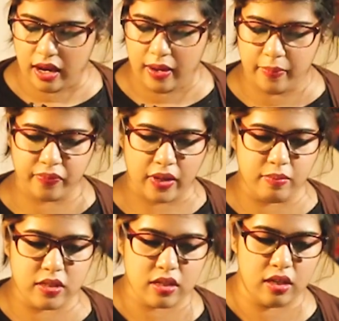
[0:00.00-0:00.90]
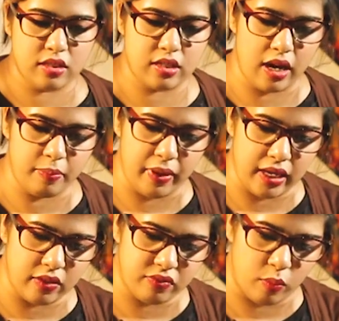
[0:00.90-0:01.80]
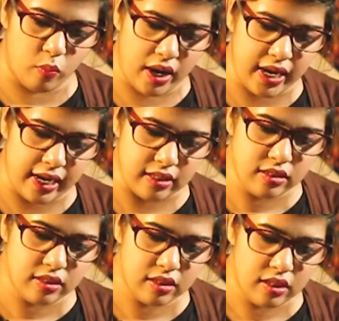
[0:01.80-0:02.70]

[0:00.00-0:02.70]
I'm just going to start painting from one end,